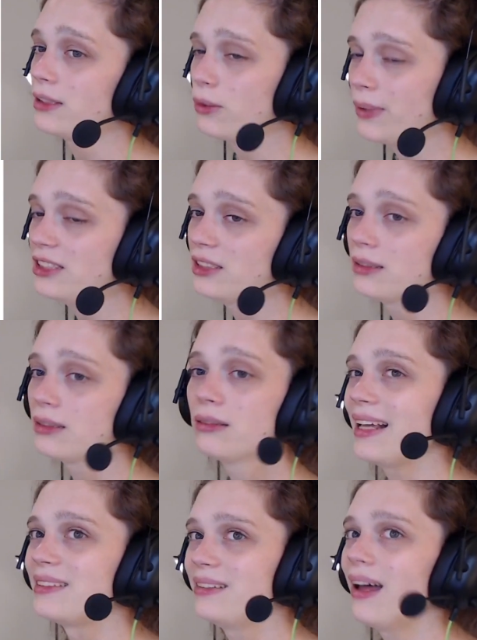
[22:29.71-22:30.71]
question
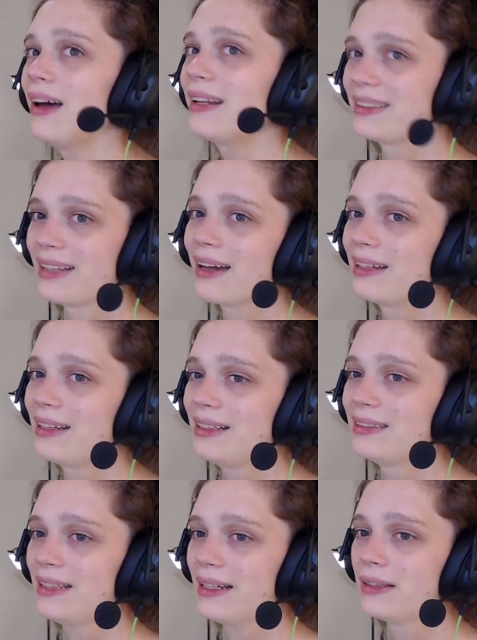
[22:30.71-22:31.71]
is not exactly
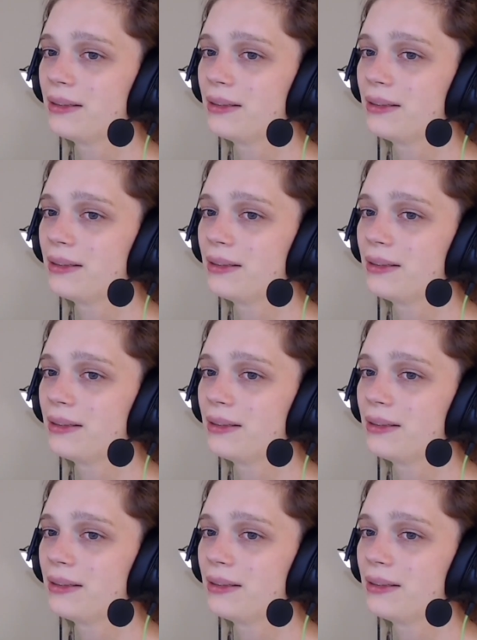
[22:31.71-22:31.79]
easy here.